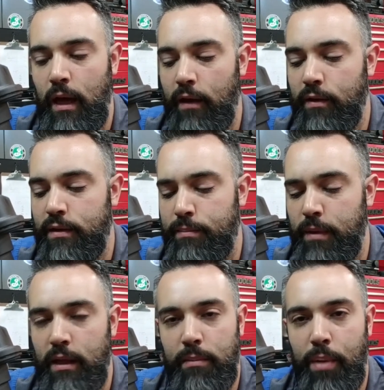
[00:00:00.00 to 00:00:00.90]
and
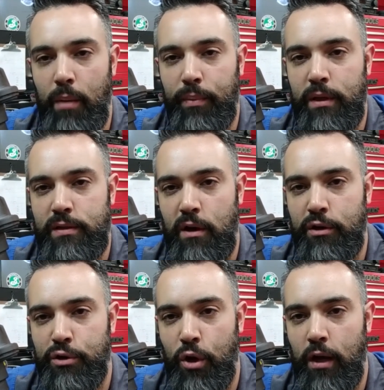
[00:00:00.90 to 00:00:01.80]
the pump can
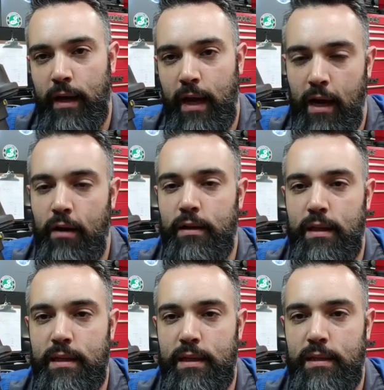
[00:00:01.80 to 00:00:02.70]
start drawing air into
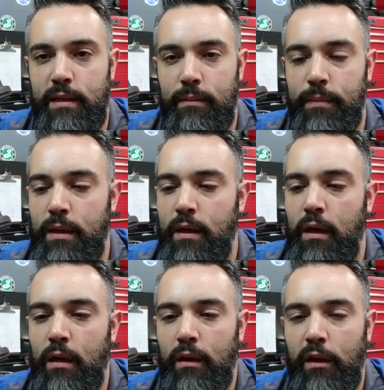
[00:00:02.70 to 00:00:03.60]
the system.
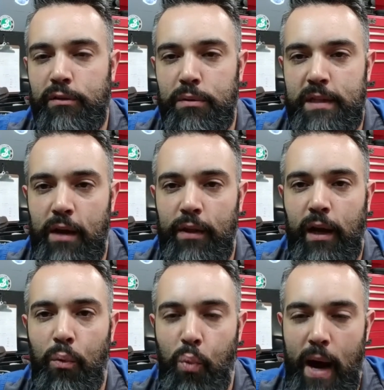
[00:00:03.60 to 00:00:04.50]
This will sound
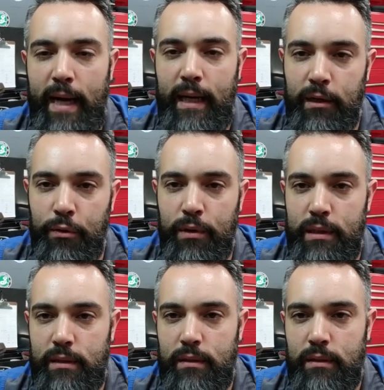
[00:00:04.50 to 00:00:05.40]
like a whining
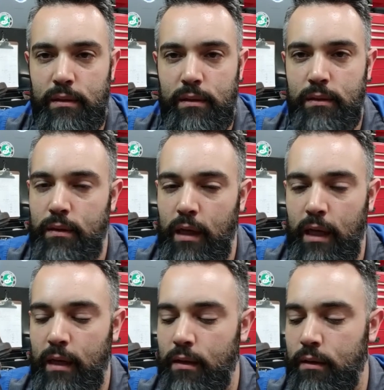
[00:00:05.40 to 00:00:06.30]
noise,
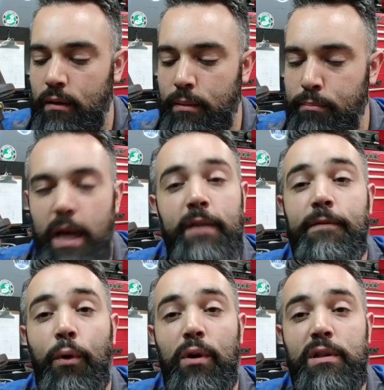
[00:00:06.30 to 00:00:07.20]
and many
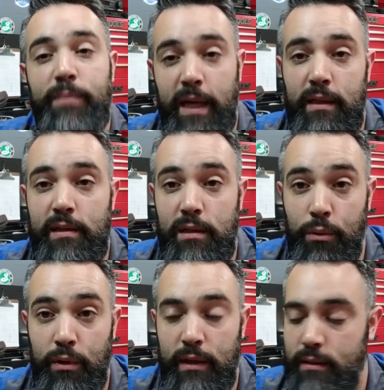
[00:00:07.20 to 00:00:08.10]
Fords make this
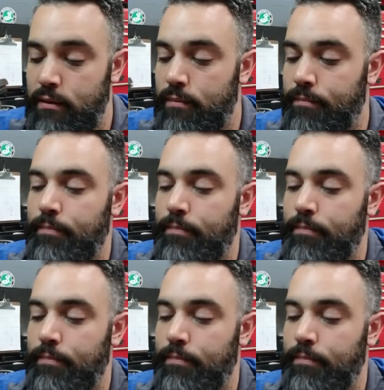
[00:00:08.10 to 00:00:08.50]
noise.